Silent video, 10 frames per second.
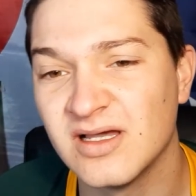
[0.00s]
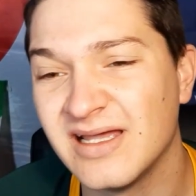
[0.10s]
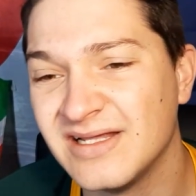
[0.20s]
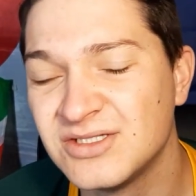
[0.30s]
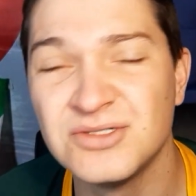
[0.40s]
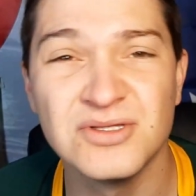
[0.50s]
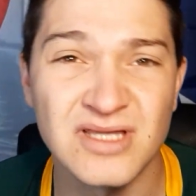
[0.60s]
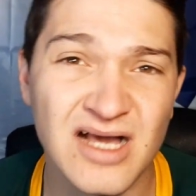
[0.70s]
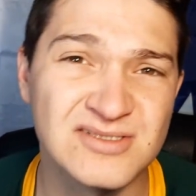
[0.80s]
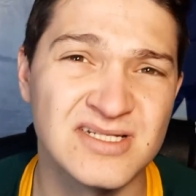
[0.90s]
in
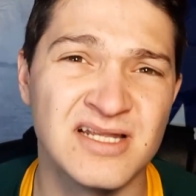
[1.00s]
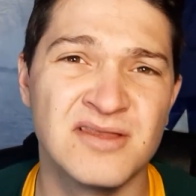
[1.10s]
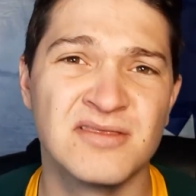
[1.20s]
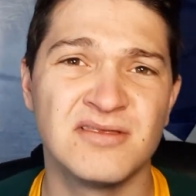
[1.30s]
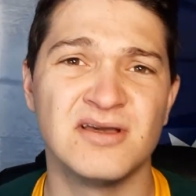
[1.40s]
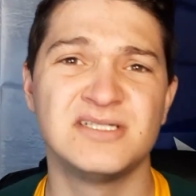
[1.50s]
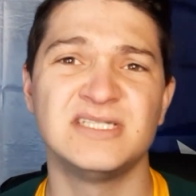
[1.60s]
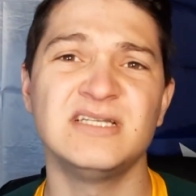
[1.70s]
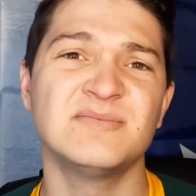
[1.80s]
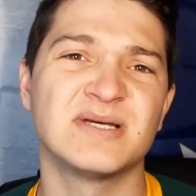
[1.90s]

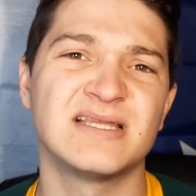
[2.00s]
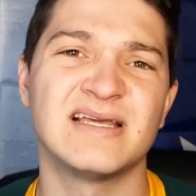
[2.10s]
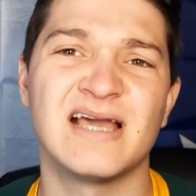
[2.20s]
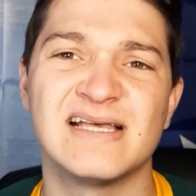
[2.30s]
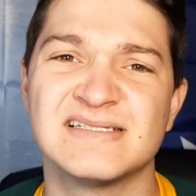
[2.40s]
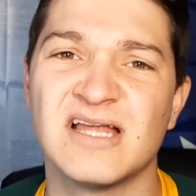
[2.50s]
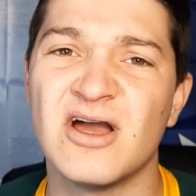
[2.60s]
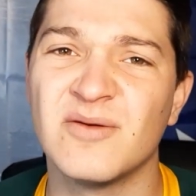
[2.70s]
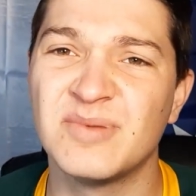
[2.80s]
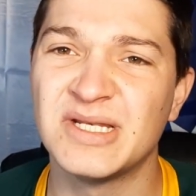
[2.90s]
2013, but there has
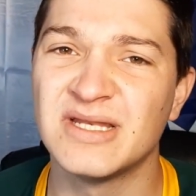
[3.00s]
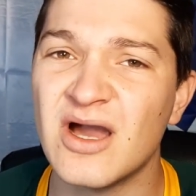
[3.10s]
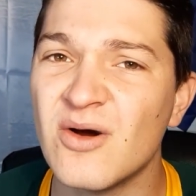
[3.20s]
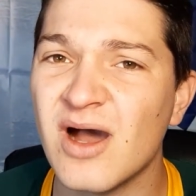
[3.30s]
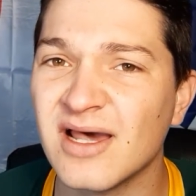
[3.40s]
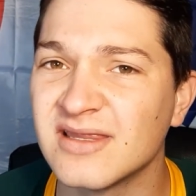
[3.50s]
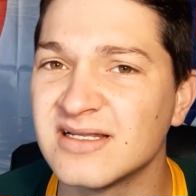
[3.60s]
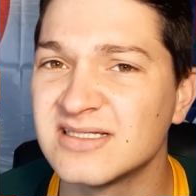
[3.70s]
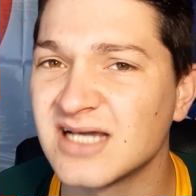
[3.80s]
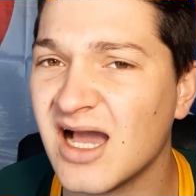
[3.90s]
been no other
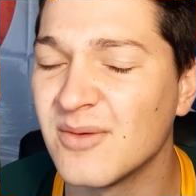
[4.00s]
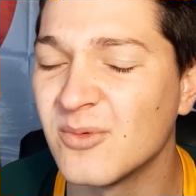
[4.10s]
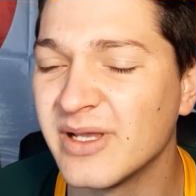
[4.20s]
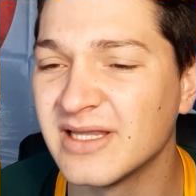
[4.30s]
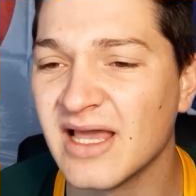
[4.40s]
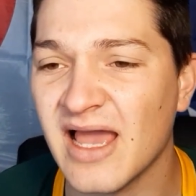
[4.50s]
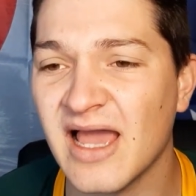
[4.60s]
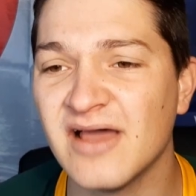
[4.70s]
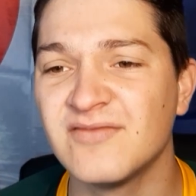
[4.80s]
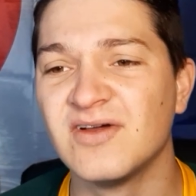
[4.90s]
time when they
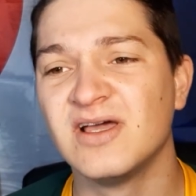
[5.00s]
have.